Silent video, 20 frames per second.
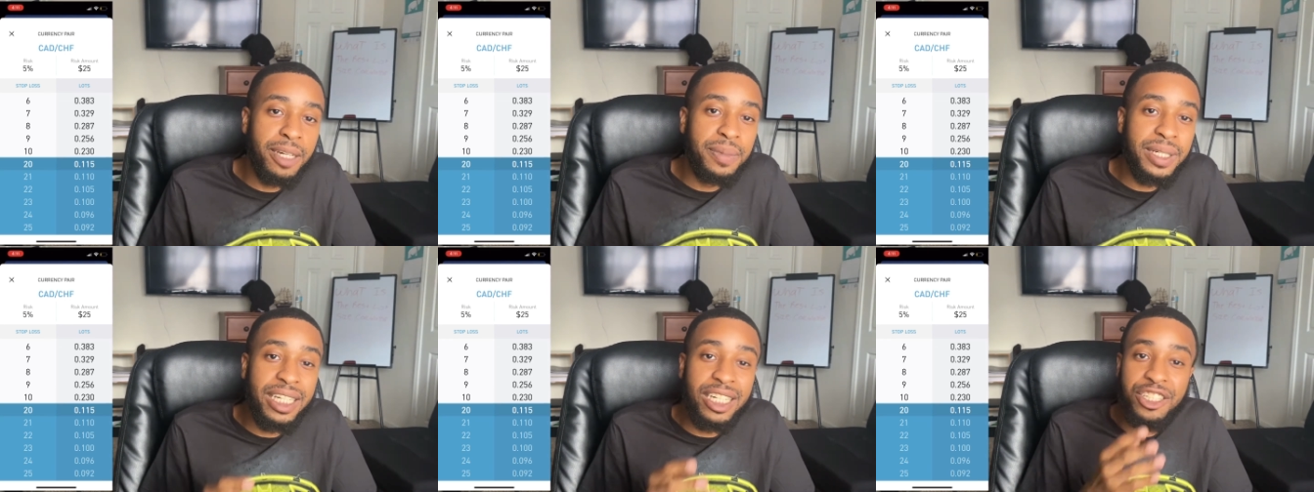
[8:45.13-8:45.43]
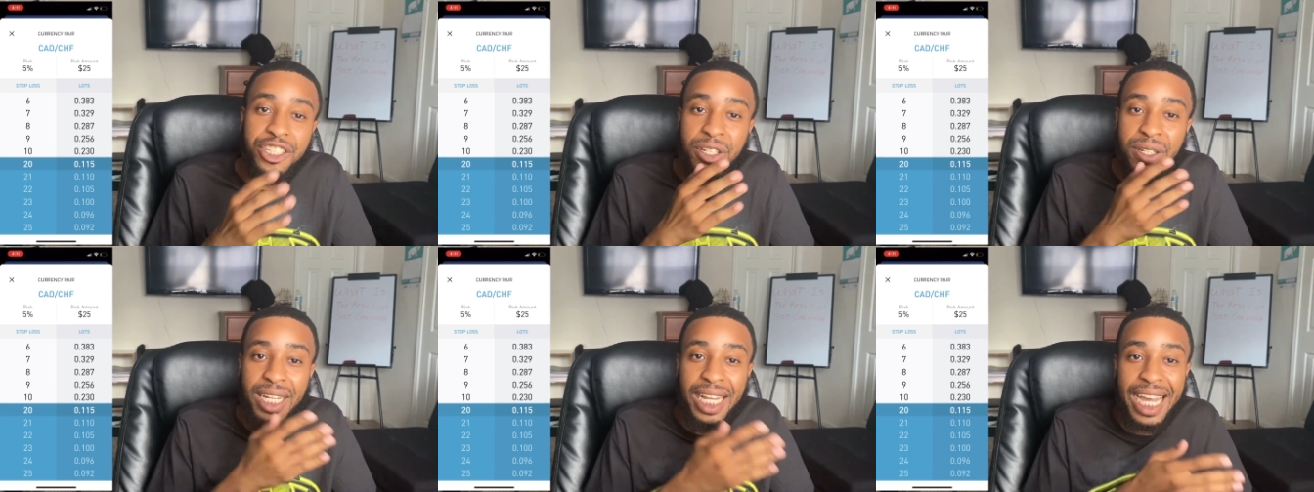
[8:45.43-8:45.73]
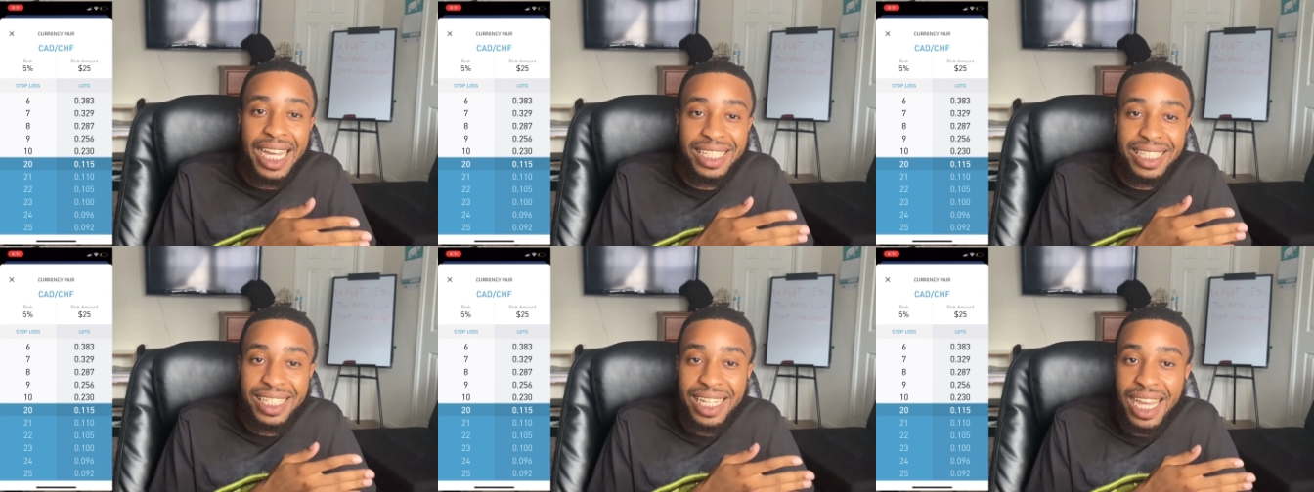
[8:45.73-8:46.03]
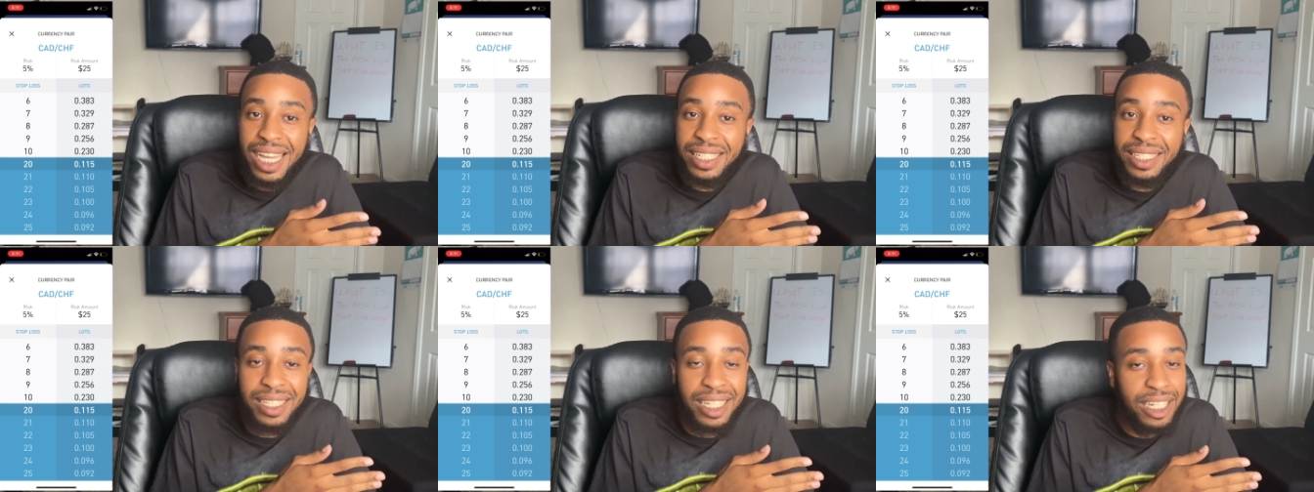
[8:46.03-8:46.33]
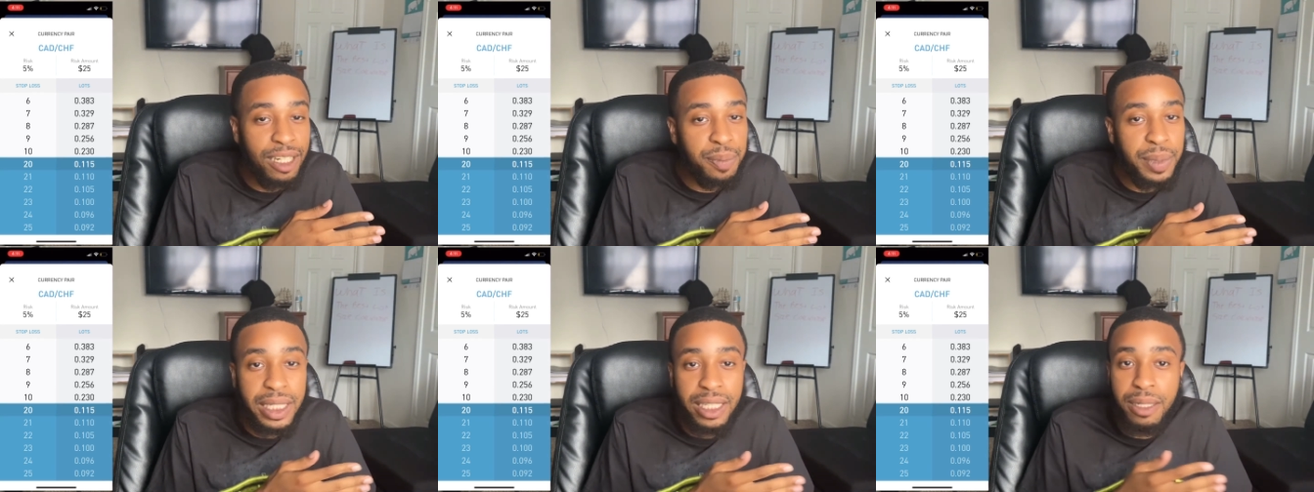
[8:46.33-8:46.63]
because your lot size is going
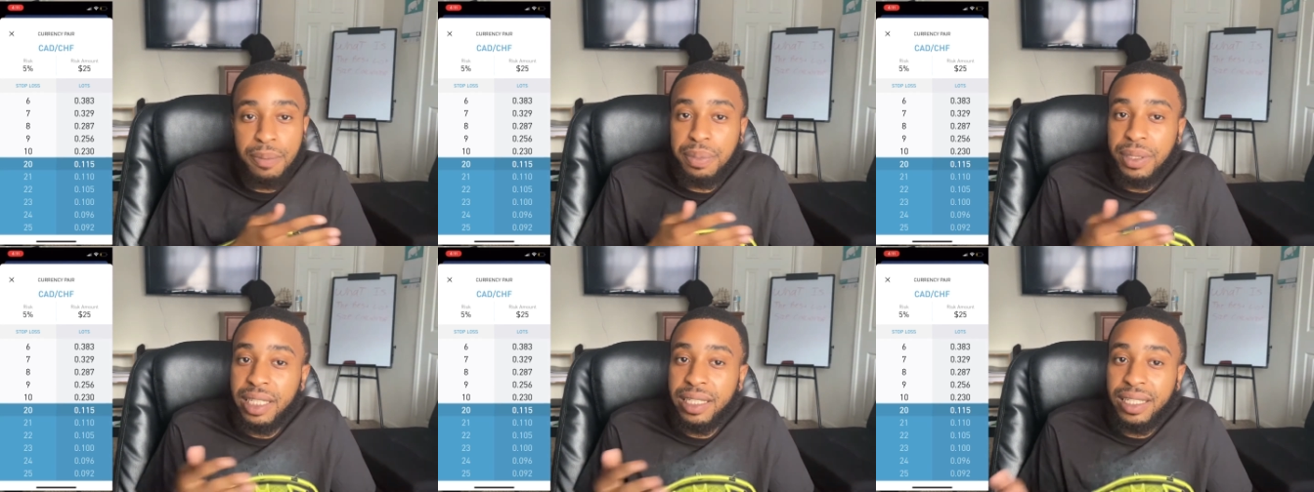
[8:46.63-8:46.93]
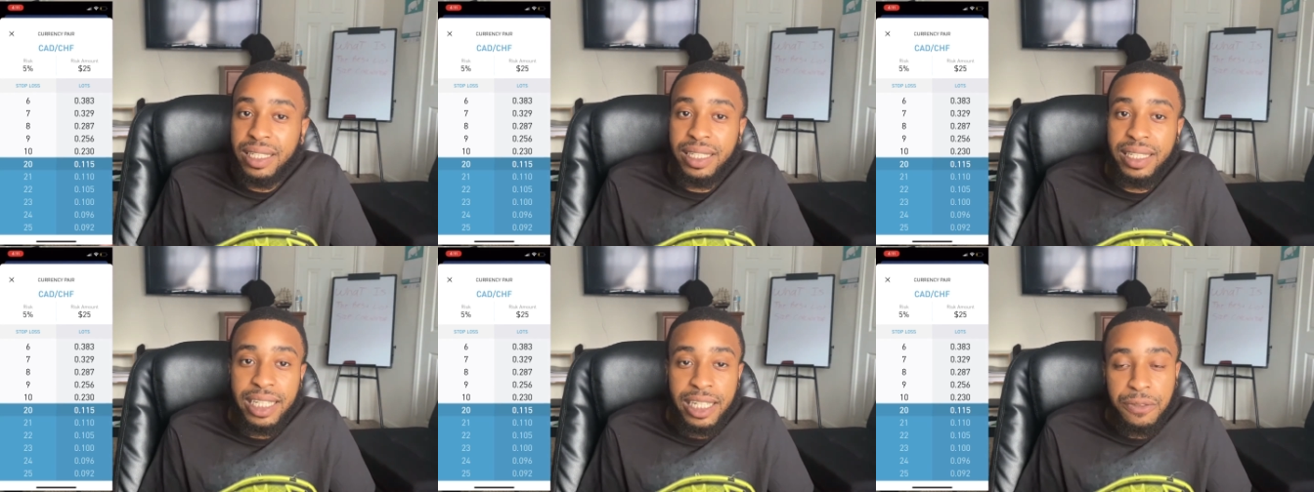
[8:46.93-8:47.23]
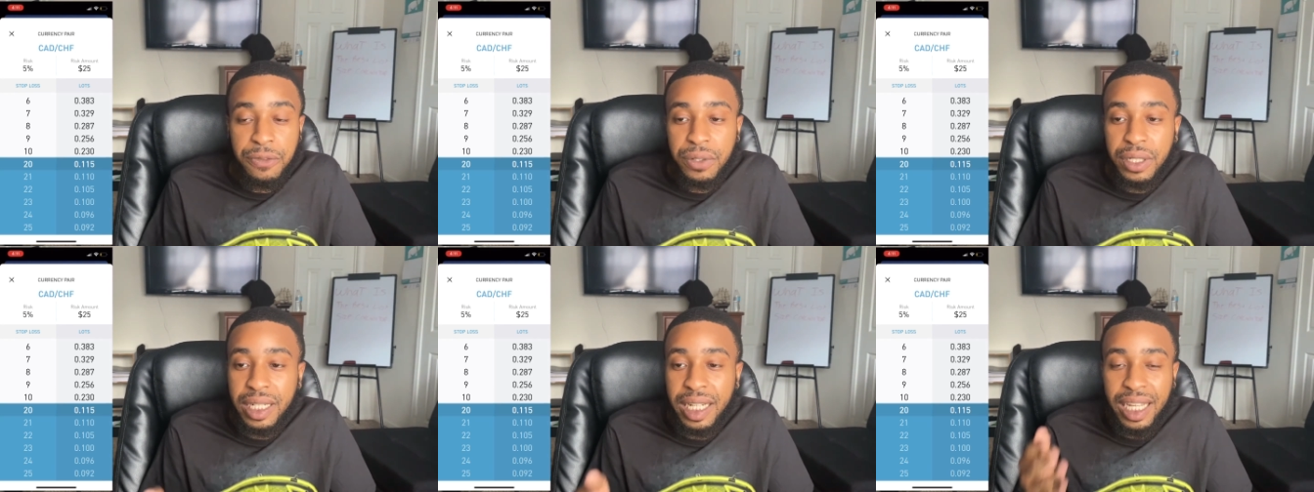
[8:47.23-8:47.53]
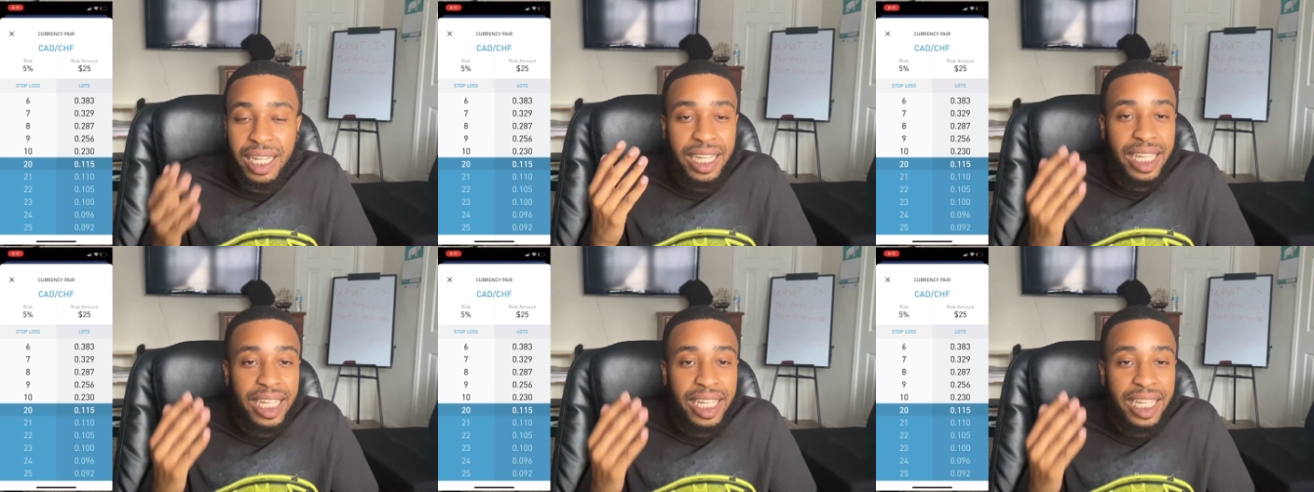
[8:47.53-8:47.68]
to be completely different,